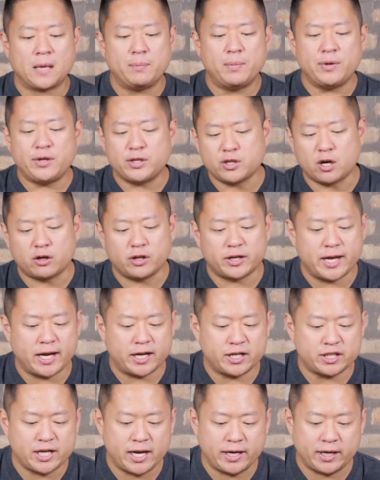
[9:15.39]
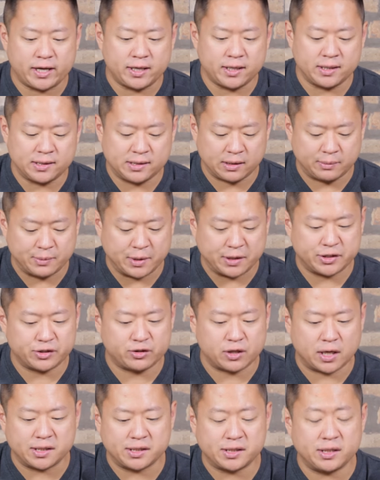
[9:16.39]
But the chocolate cake shake is a
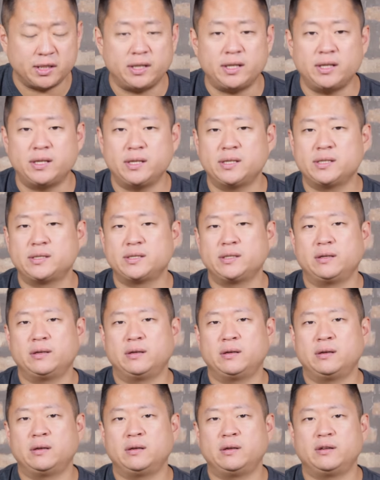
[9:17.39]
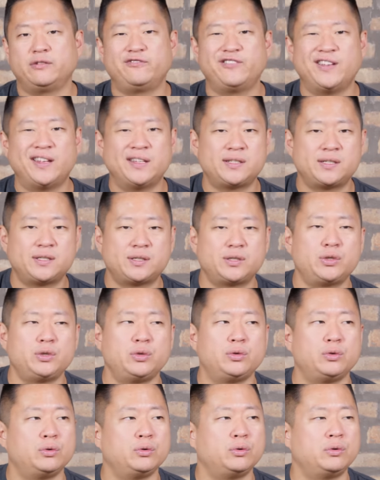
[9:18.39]
monstrosity. It is uh, an offense
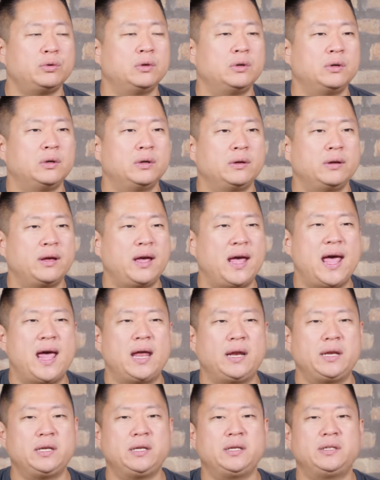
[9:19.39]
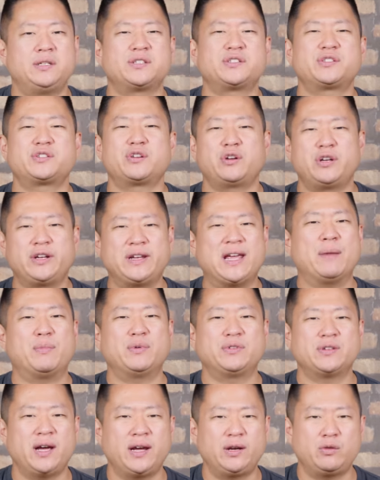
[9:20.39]
to any discerning
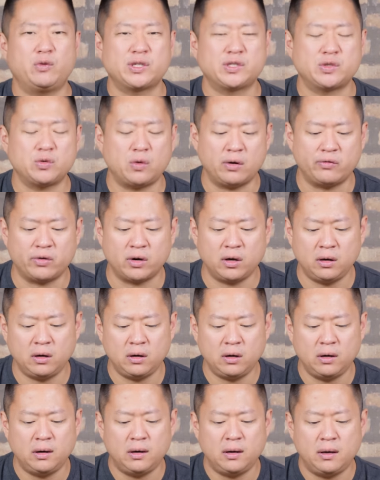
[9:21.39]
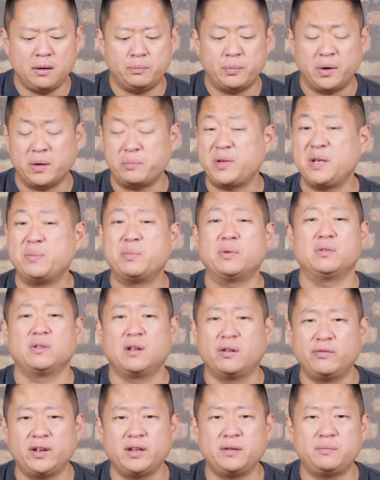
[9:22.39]
appetite whatsoever. But people
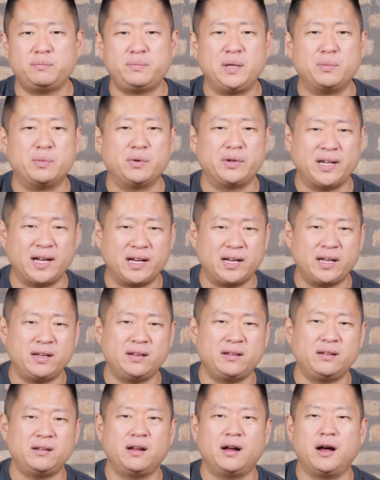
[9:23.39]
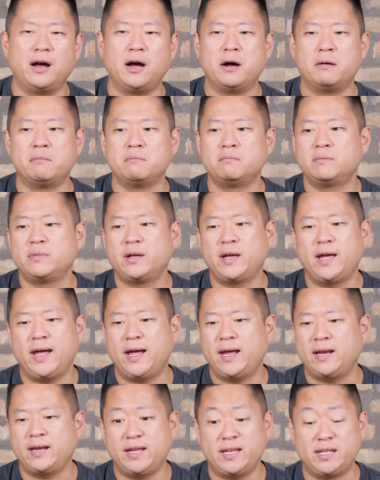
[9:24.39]
love it. People get it. Um,
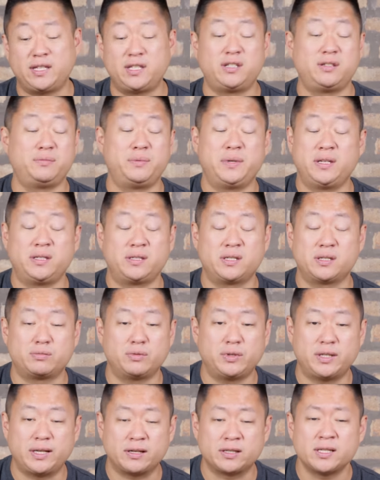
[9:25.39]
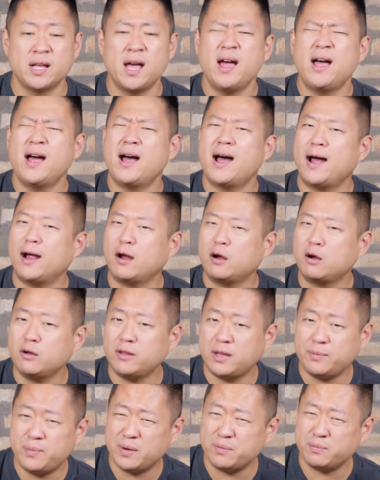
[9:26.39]
and it's me, it's just ridiculous. I
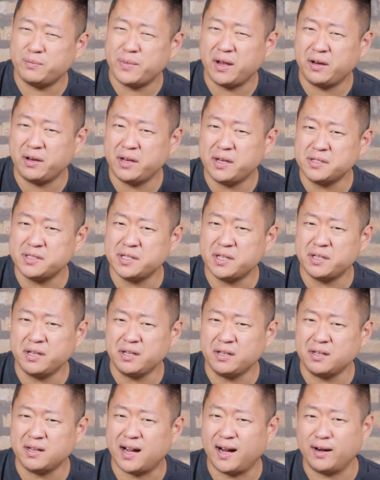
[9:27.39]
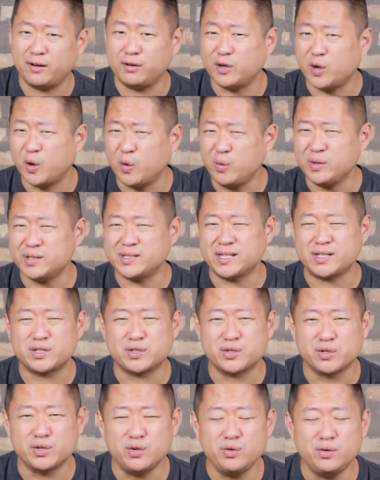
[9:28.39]
heard they put mayonnaise in it. I don't know. Is that
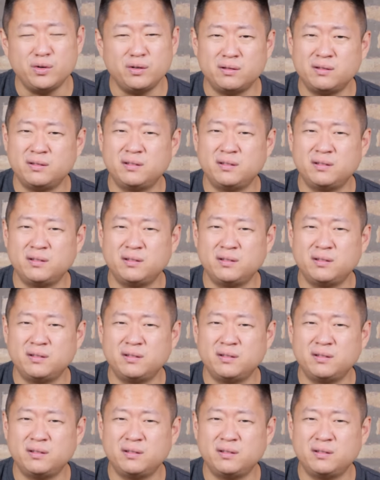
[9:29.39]
true?